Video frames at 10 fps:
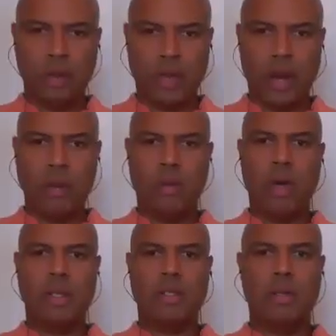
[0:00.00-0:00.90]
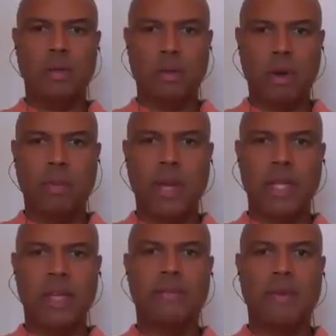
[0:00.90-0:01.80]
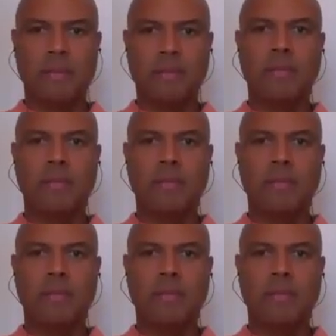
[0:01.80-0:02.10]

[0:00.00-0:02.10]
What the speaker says: that I want to grow my life from.